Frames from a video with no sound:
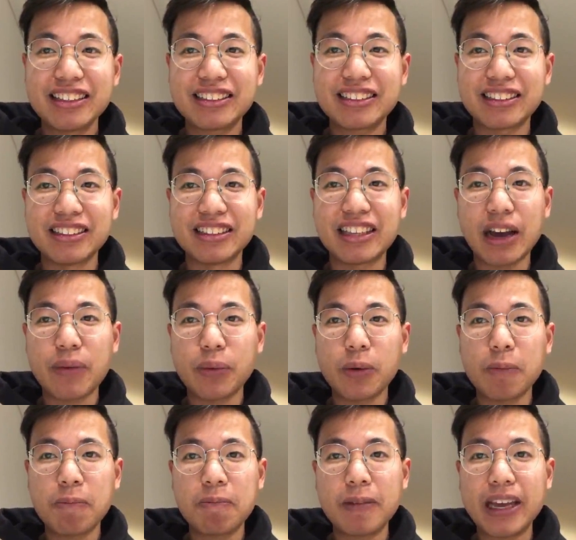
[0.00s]
So that
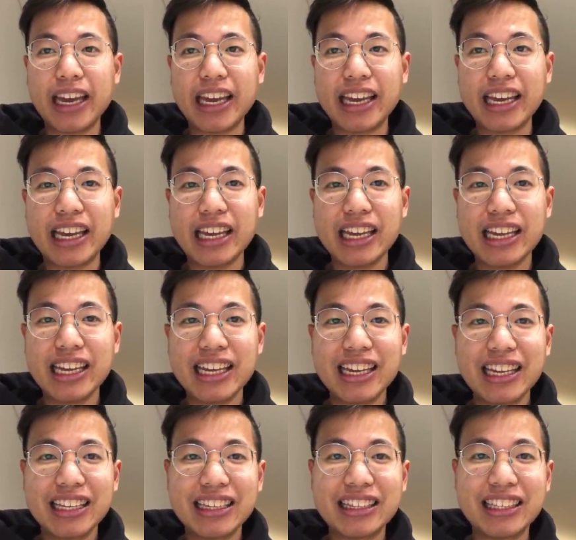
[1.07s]
would be
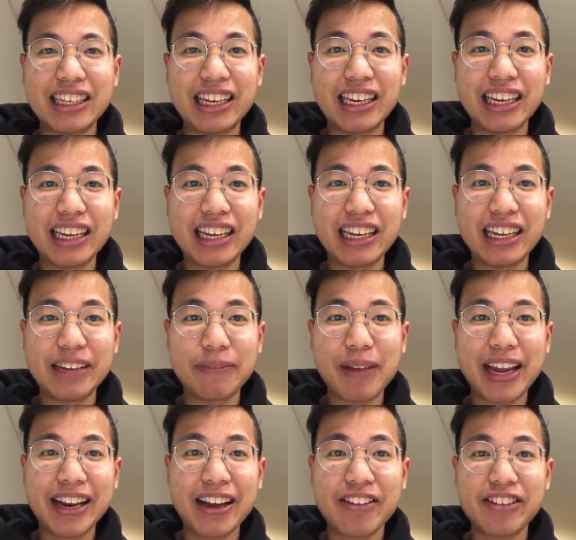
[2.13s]
the
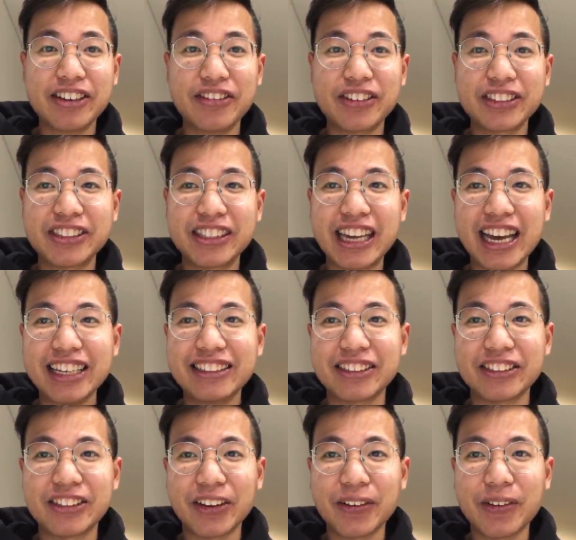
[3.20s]
main language for today,
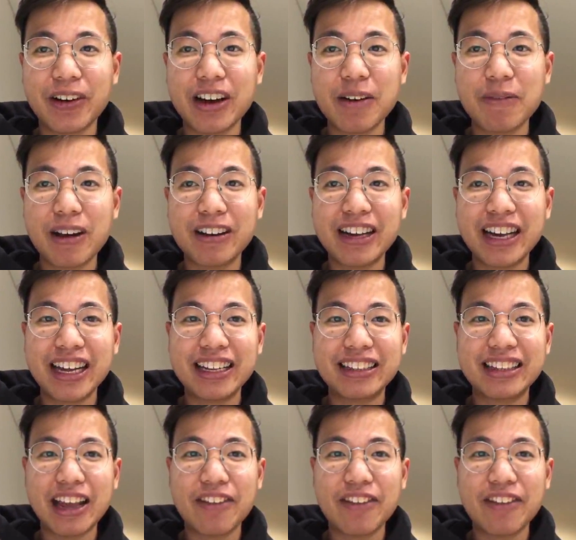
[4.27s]
so don't worry about it.